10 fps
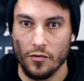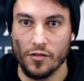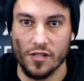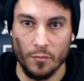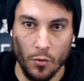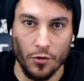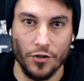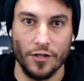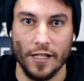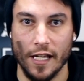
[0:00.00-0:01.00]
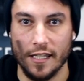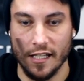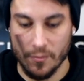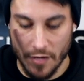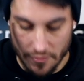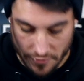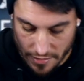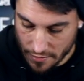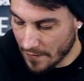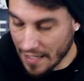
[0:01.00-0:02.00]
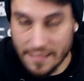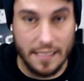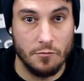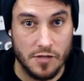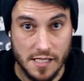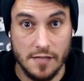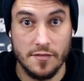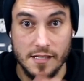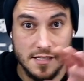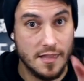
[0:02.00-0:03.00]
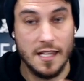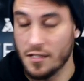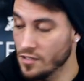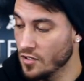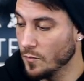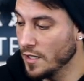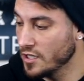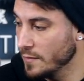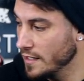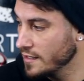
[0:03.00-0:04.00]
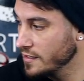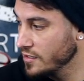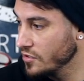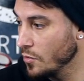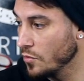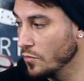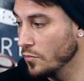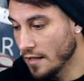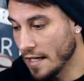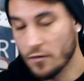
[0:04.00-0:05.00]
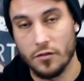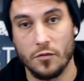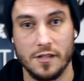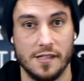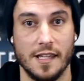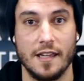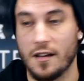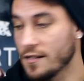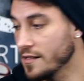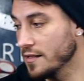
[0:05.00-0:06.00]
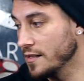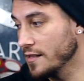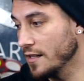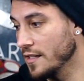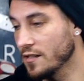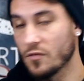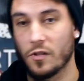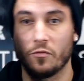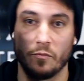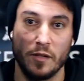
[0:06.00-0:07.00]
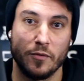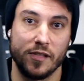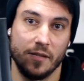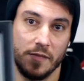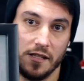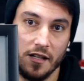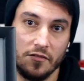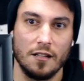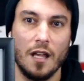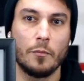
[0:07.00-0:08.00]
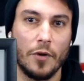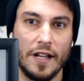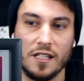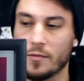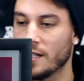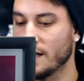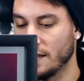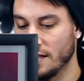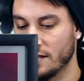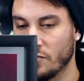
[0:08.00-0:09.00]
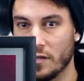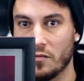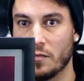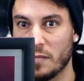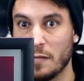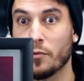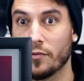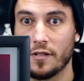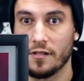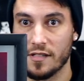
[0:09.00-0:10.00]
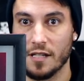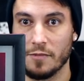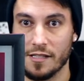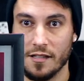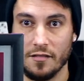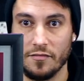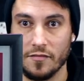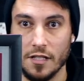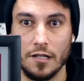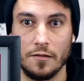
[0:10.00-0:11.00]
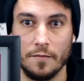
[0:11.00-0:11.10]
Or a supporter. Yeah, Kicks by V. I did receive this. Thank you so much, man. This is so cool. I don't know what to say, honestly, because I think it's weird when people send me stuff. Not brands, but like, I think it's weird when people send me stuff, you know?